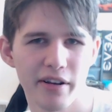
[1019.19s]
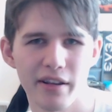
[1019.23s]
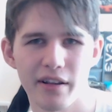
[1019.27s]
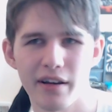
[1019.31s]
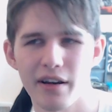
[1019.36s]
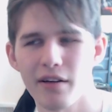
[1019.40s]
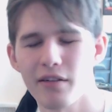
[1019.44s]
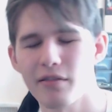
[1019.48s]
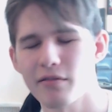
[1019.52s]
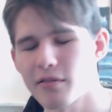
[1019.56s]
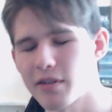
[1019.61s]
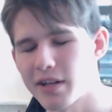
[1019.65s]
you
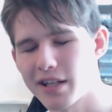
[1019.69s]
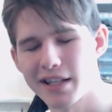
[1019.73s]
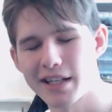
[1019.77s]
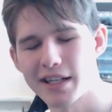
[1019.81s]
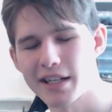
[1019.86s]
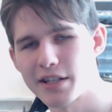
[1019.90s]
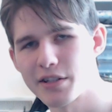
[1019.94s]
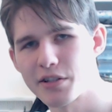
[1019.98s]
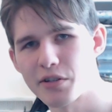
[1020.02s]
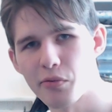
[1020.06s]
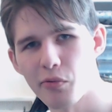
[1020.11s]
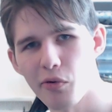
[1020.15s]
don't really
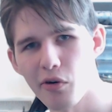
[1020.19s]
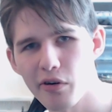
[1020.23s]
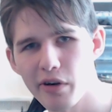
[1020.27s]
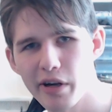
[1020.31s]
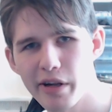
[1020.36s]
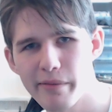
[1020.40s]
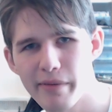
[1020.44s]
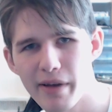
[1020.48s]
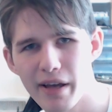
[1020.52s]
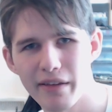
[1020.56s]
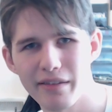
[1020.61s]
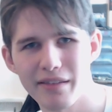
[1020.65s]
need to
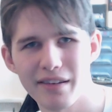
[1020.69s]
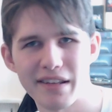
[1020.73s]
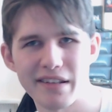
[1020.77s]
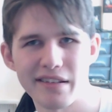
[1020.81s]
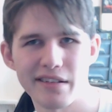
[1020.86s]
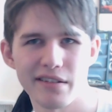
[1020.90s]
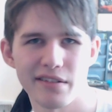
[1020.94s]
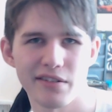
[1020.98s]
worry about this.